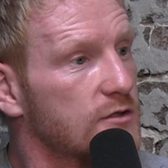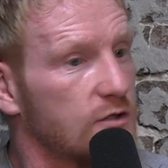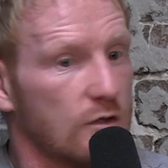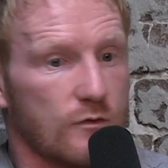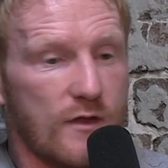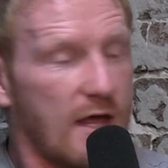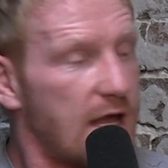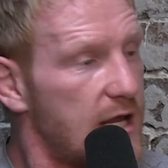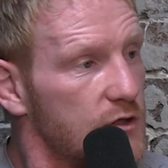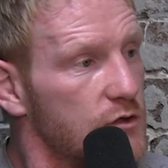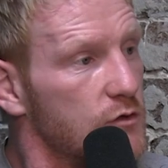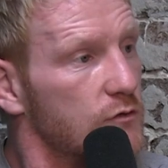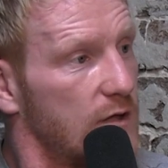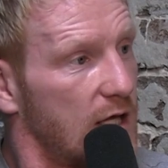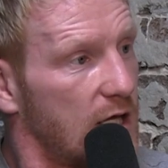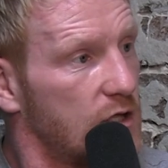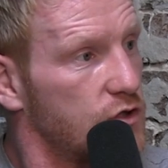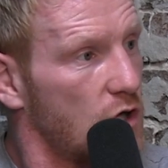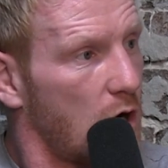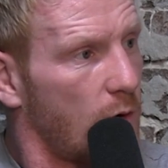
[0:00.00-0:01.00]
So they do
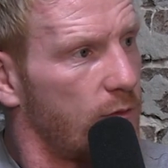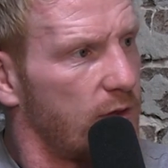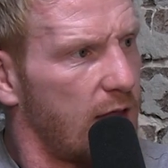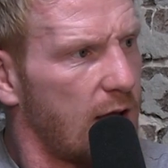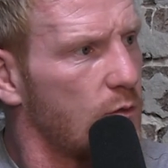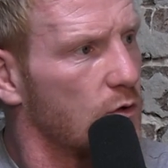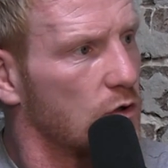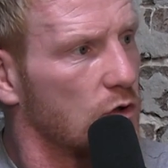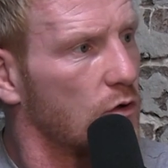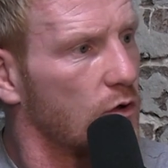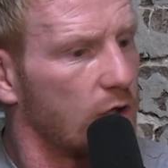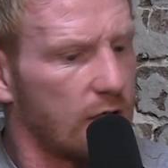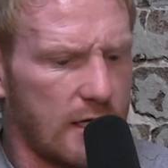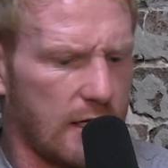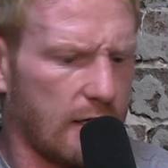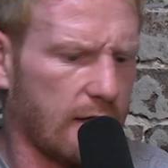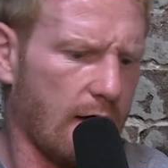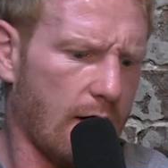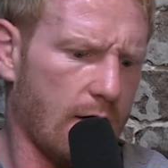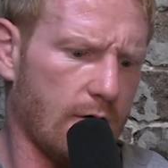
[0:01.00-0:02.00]
their job and they would look at it
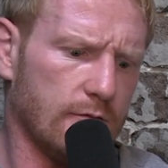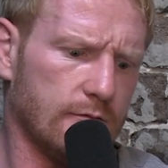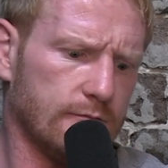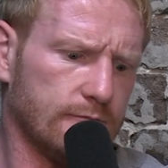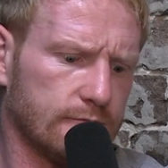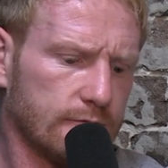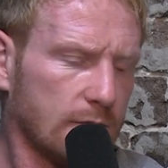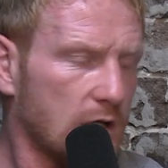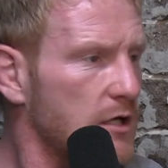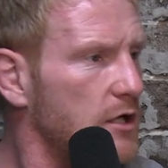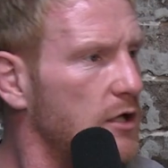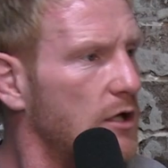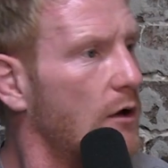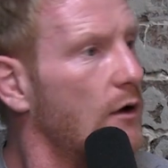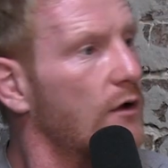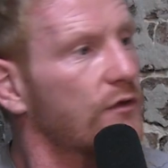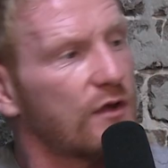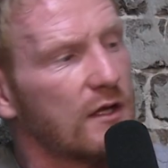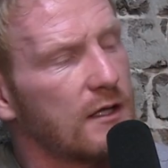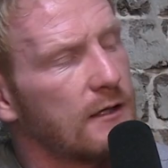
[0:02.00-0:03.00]
and go, you know,
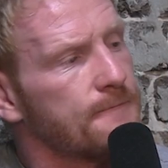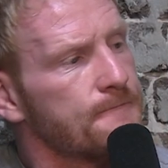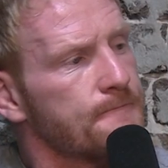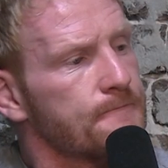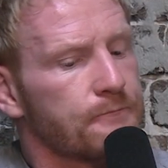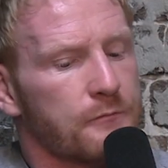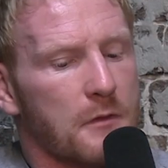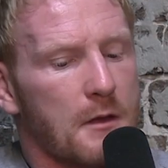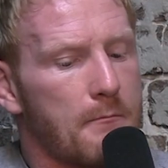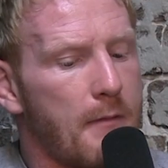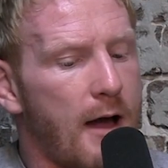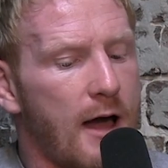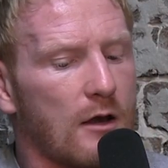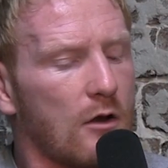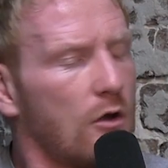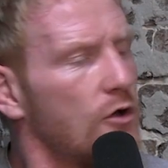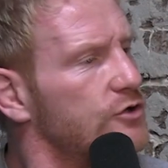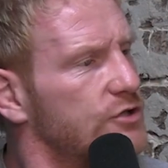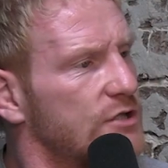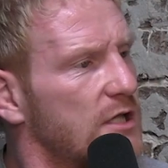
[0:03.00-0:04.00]
I think Matt
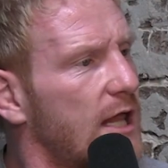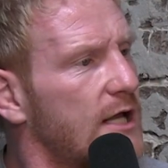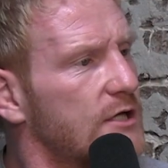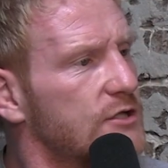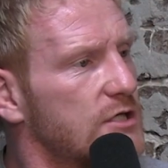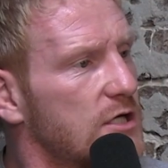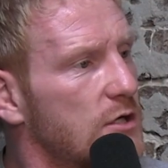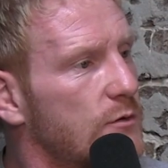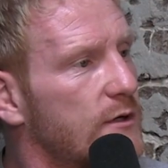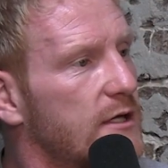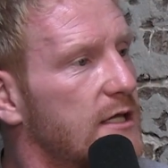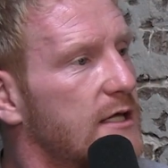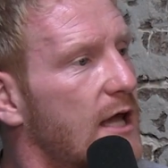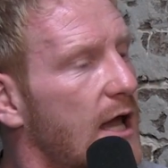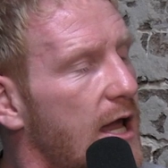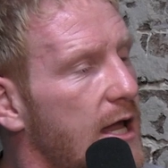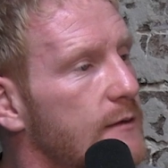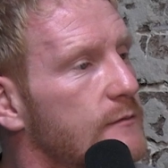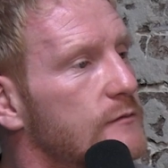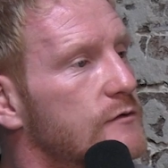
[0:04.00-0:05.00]
Lodge last year when he
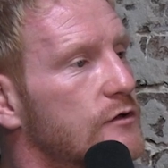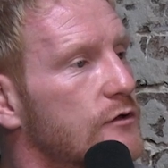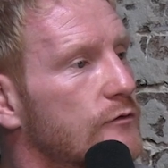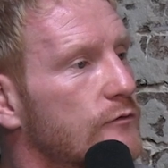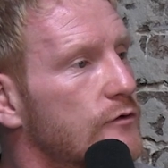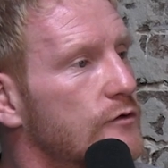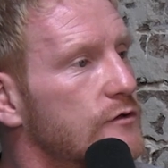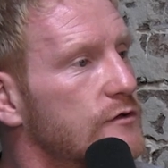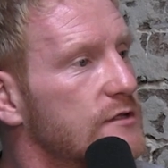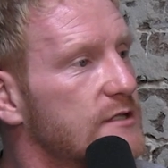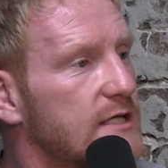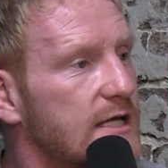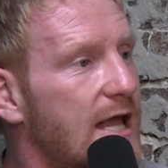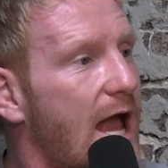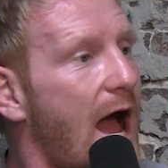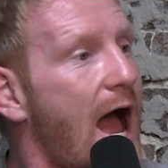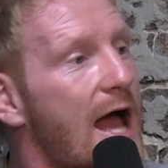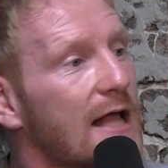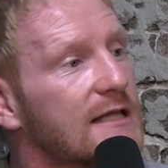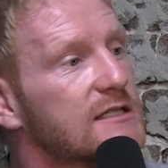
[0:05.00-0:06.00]
came to the Roosters, he
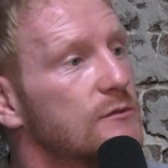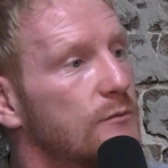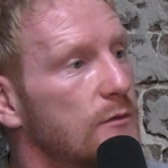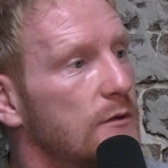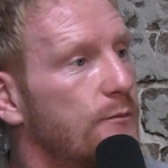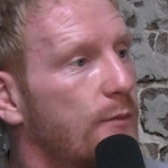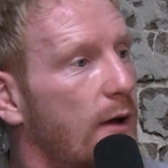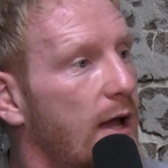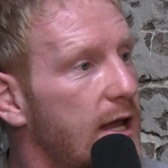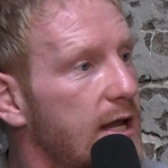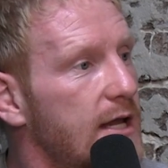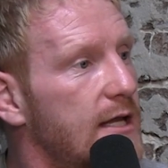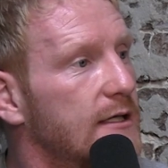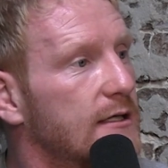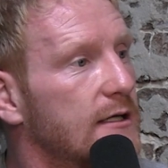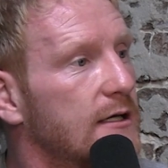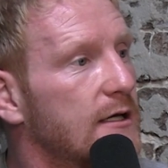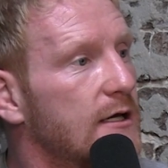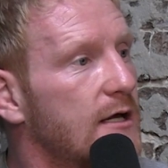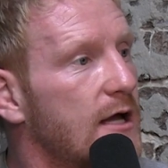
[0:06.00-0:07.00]
had to be paid
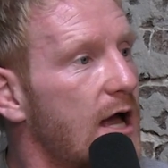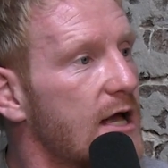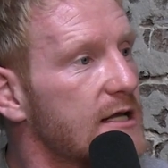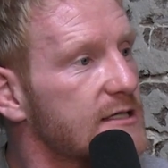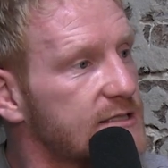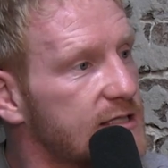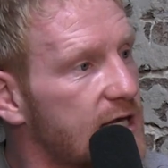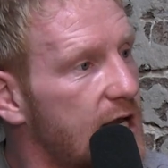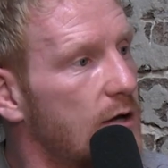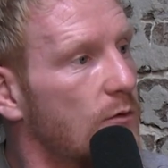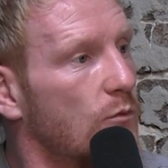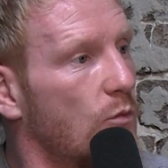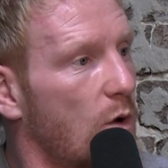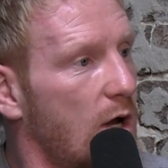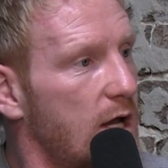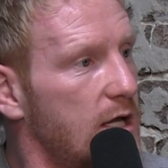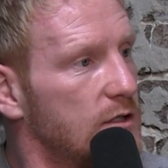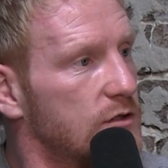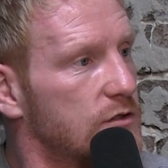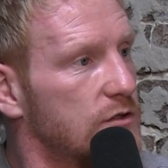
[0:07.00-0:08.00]
a certain
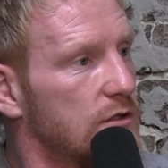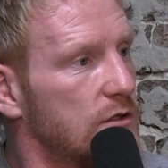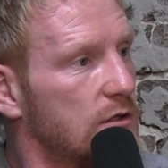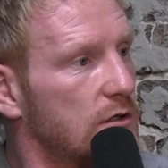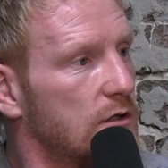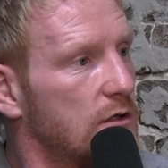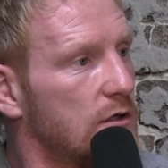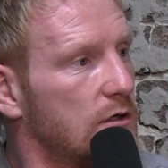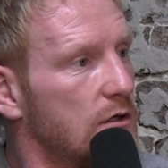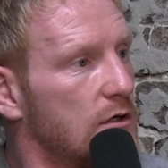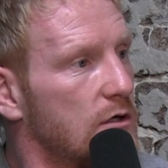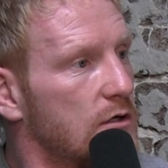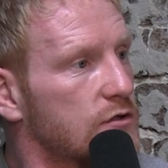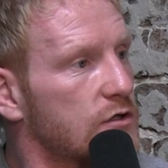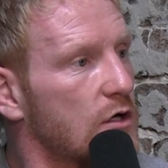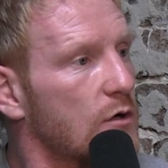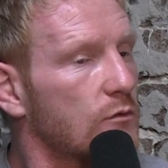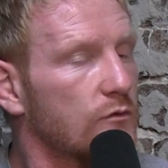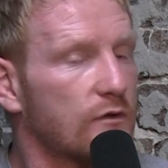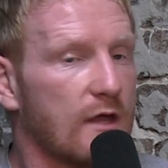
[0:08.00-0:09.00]
wage.
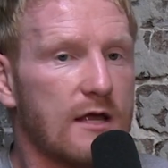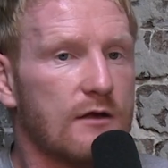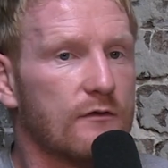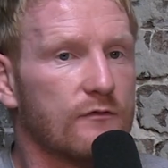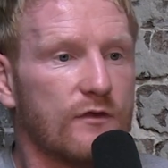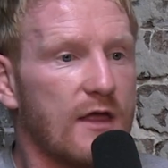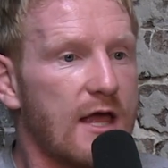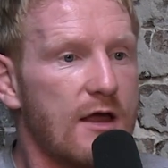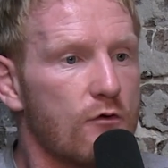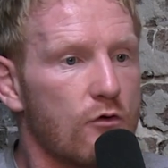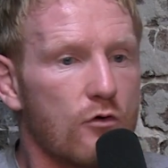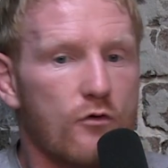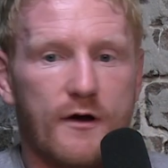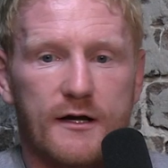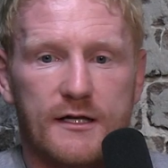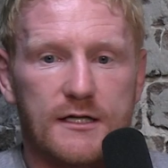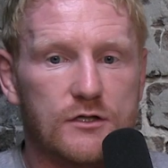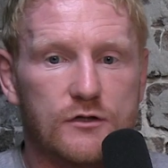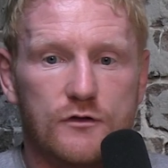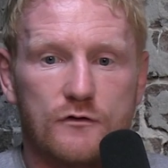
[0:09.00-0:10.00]
So they're
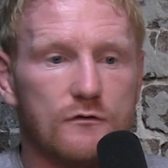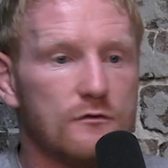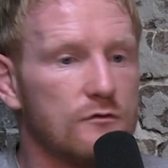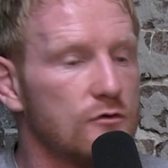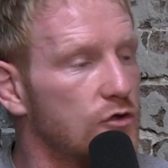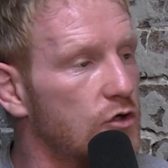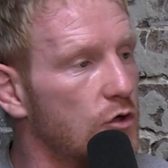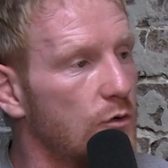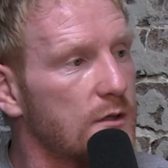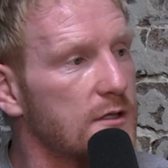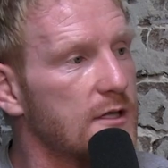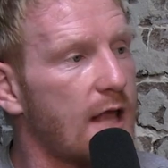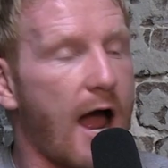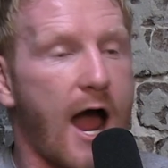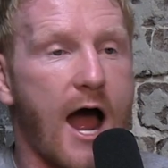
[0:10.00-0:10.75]
already doing that.